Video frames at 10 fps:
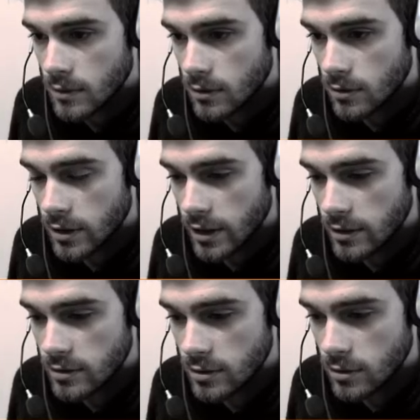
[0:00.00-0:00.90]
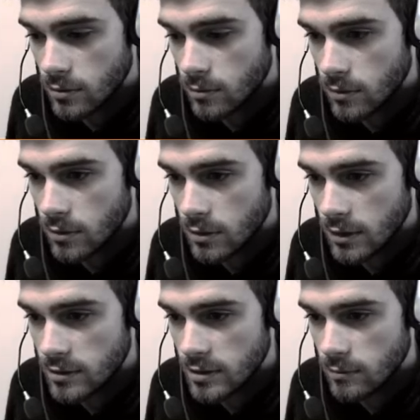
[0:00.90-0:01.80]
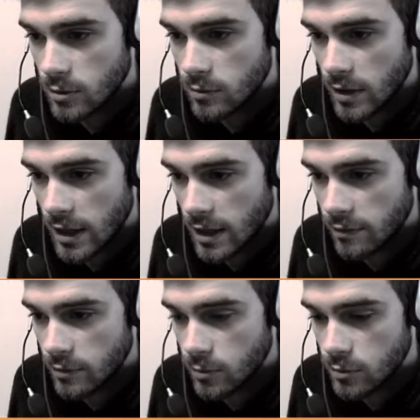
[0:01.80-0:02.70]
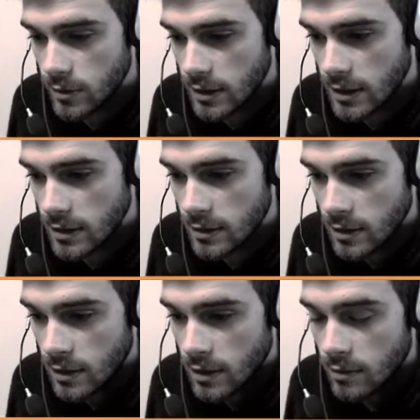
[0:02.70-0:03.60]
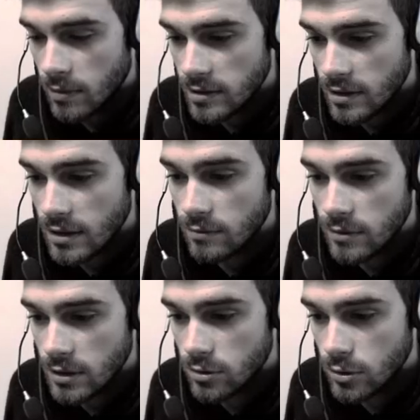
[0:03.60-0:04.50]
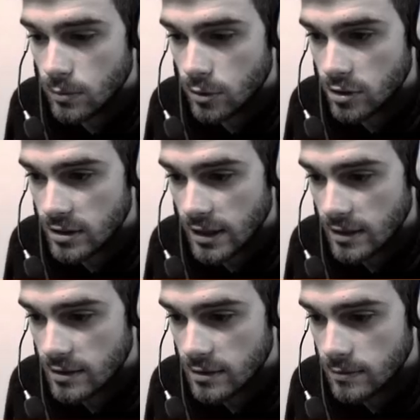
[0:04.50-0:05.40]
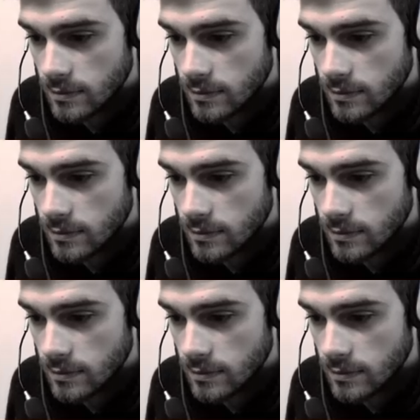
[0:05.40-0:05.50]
Okay, so let's see what we have and what we need. Basically, we need 2 more sticks.